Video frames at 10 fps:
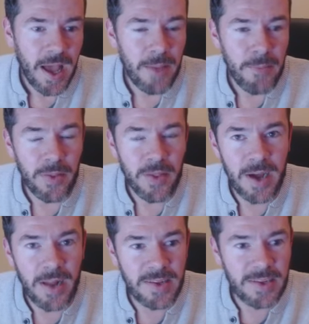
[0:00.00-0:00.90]
But the
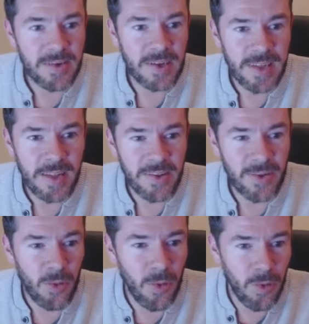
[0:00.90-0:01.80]
color screens had this
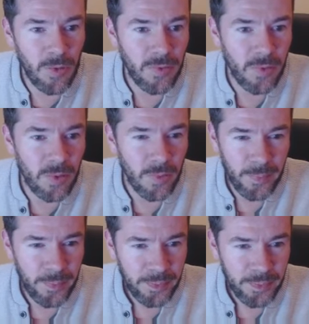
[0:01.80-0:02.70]
awful
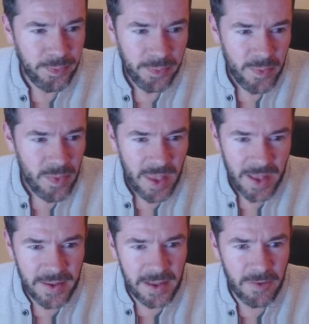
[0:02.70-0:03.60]

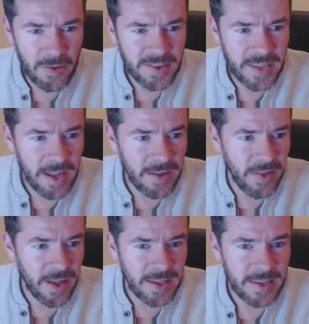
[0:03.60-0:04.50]
default state of
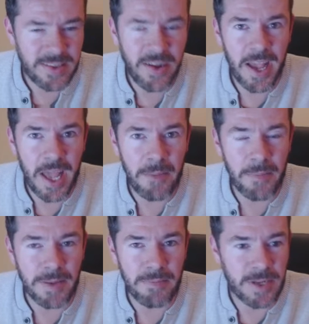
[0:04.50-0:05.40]
like
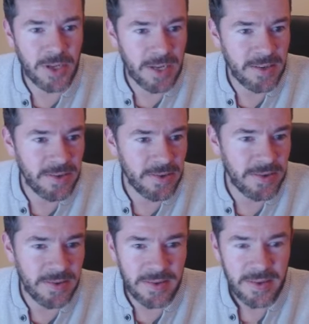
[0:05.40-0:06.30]
cyan, magenta,
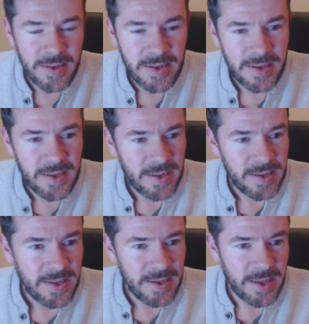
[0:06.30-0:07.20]
and
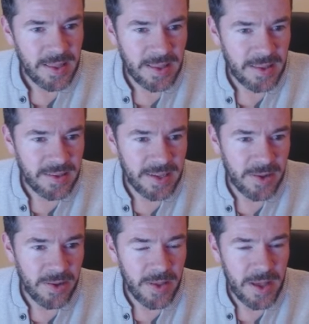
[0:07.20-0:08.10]
I think there's
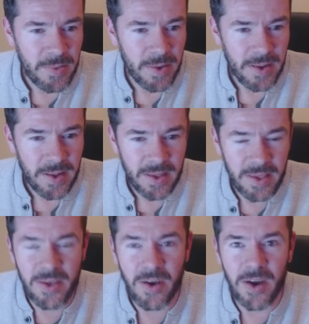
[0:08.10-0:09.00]
yellow there, but
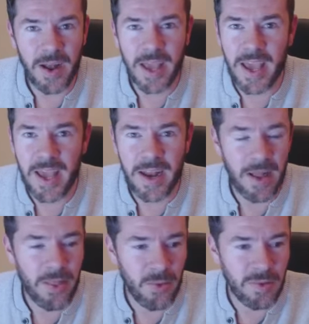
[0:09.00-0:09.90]
God, I hate it.
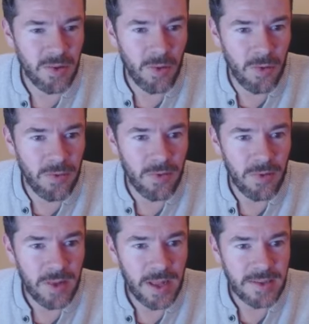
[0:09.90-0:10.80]
I thought it was
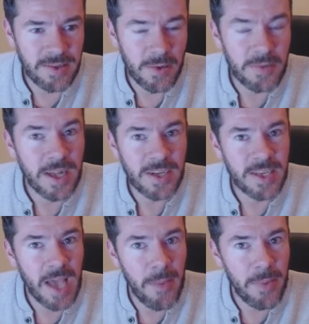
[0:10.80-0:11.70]
awful. And so I was
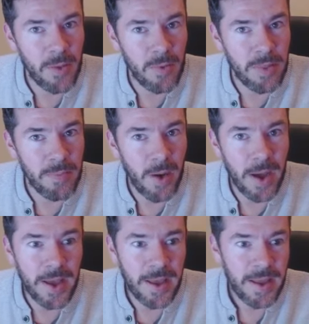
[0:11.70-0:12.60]
actually happier with
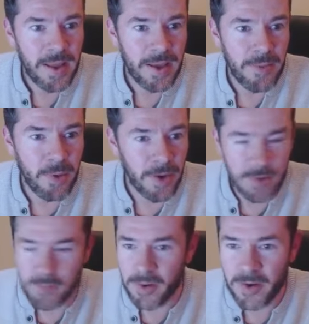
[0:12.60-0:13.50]
my
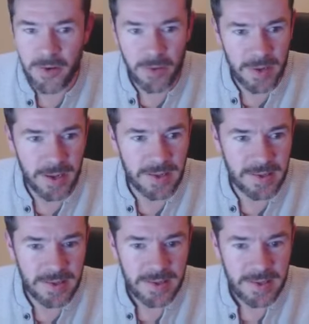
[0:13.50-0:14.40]
monochrome colors.